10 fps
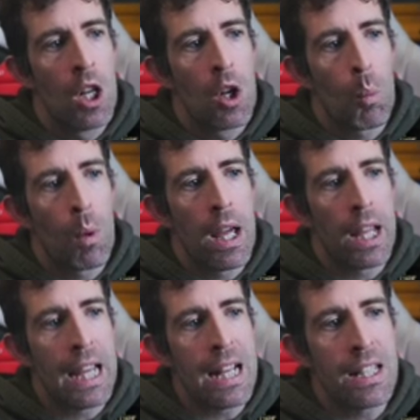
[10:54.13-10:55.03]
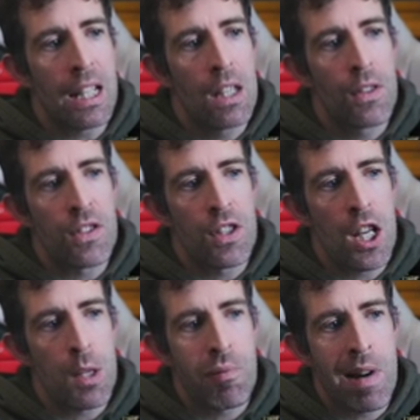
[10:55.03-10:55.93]
We're guessing in the search
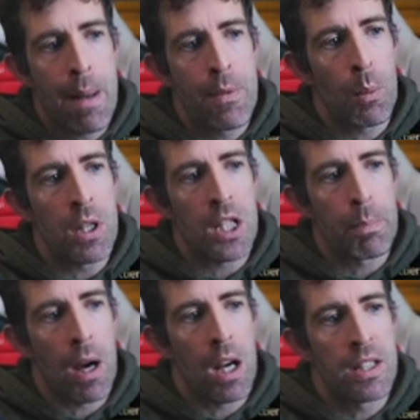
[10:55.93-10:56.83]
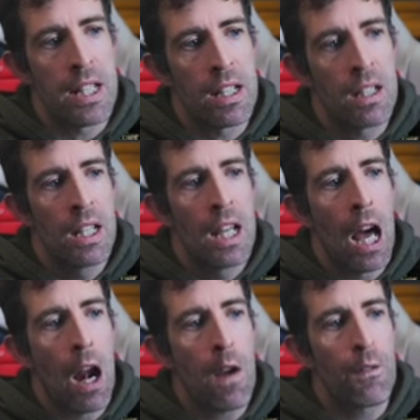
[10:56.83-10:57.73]
params that we just passed in. And
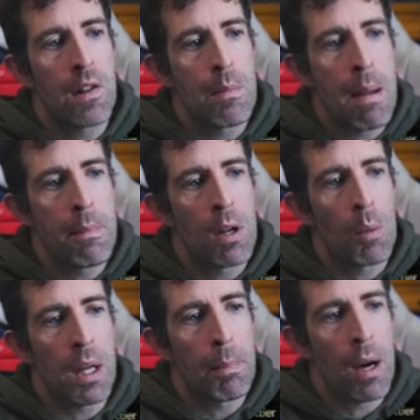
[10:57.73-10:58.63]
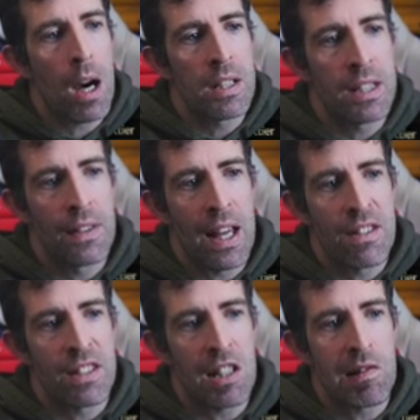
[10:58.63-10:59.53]
hopefully remember, we passed in that
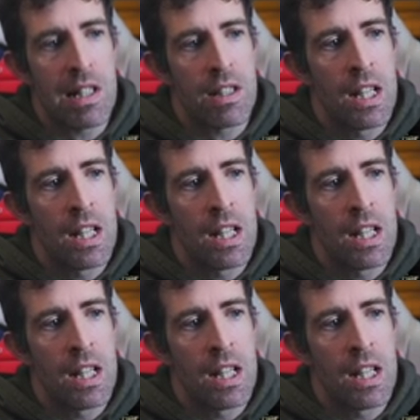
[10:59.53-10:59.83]
secret,